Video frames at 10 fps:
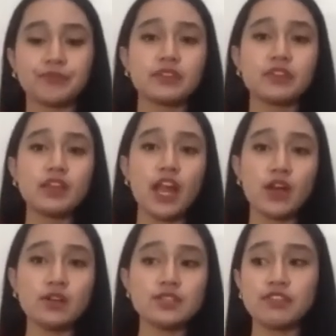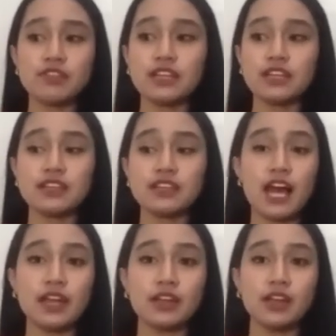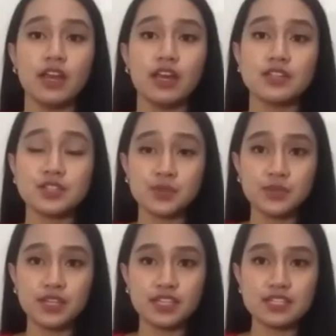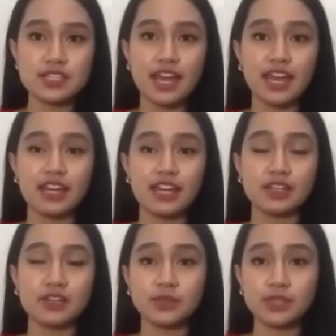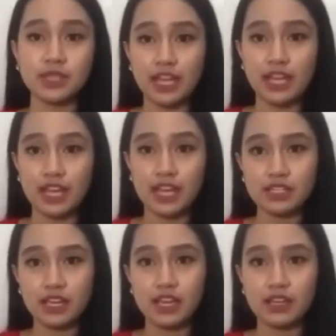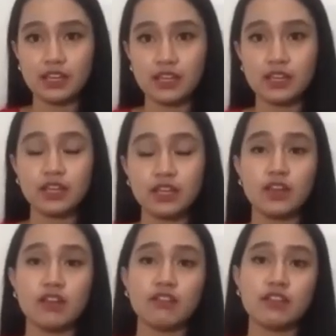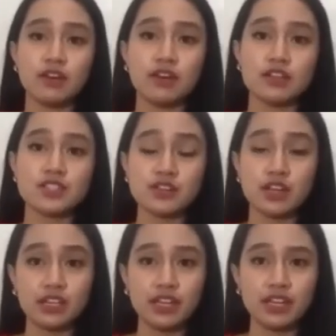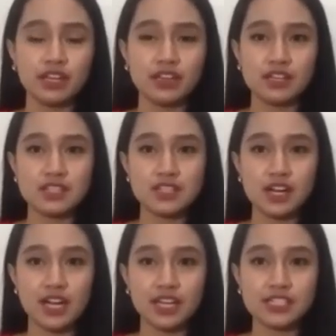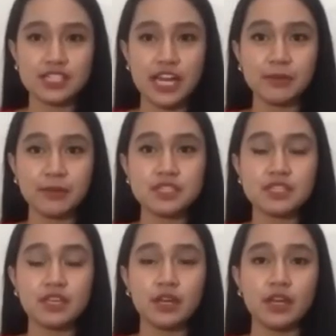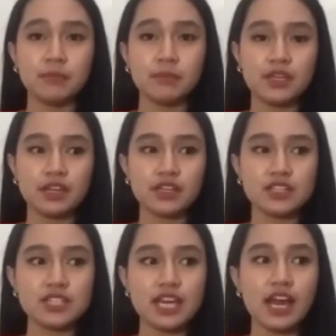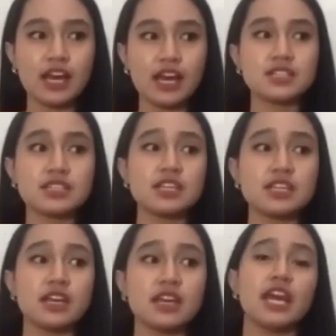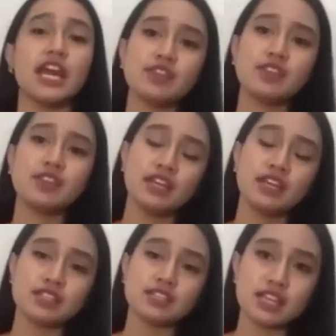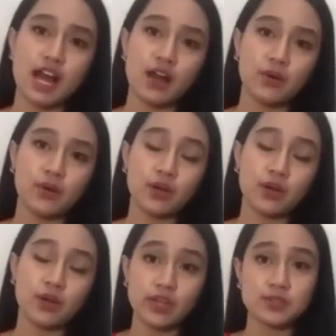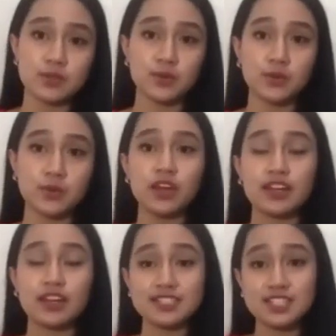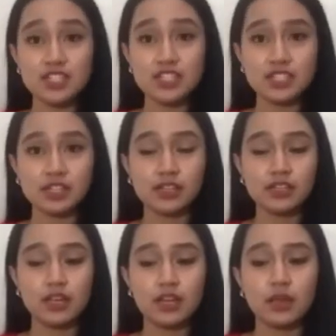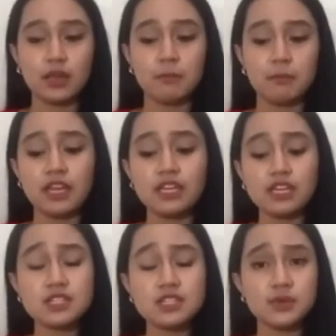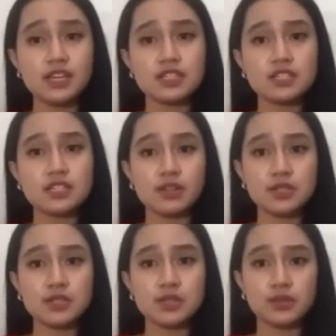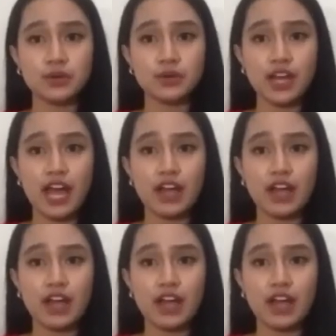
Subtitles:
I also think that students can relate in the struggling in these trying times, because as everything is now going to digital, many students also don't have